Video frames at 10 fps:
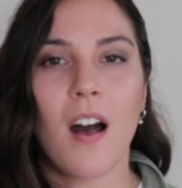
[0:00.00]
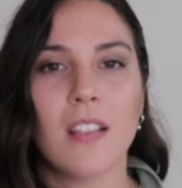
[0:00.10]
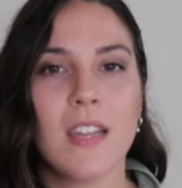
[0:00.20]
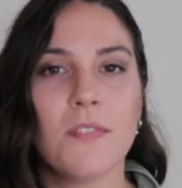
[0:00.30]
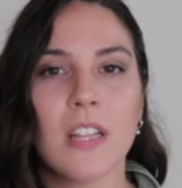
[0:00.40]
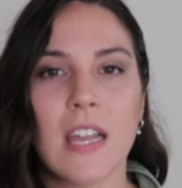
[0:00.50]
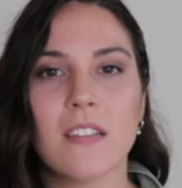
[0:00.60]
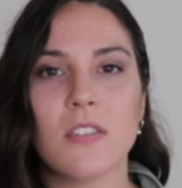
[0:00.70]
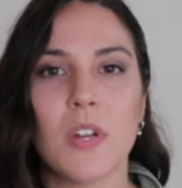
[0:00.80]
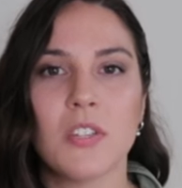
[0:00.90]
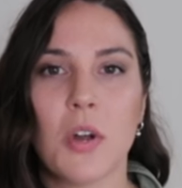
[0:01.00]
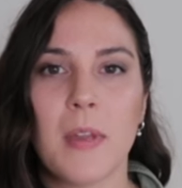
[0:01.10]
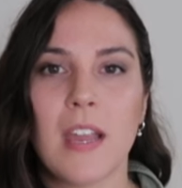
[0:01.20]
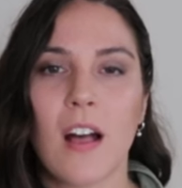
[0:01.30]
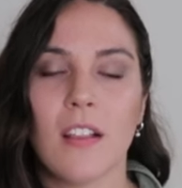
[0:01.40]
I'll leave a link to
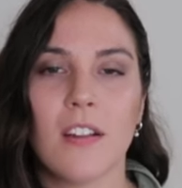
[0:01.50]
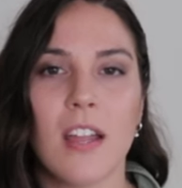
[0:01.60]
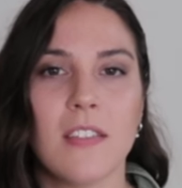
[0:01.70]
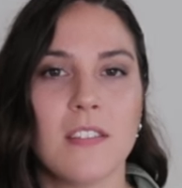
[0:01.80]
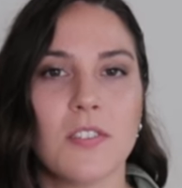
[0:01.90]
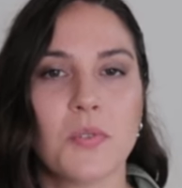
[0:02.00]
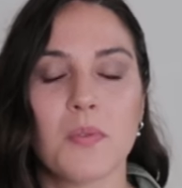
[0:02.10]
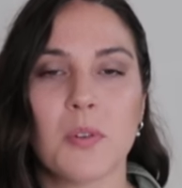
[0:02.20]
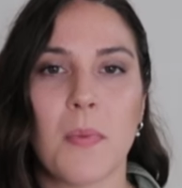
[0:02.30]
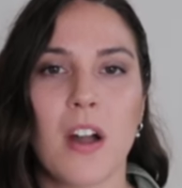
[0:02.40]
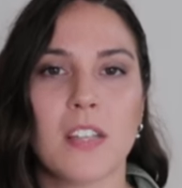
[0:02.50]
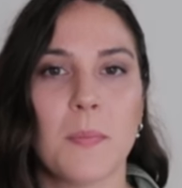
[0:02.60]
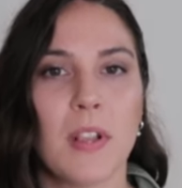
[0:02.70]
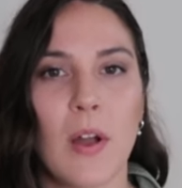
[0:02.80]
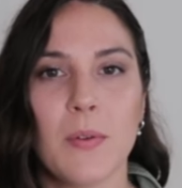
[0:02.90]
Adobe Color in the description box
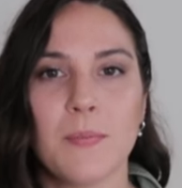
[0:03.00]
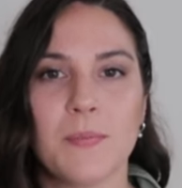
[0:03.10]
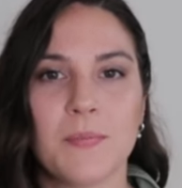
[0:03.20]
below.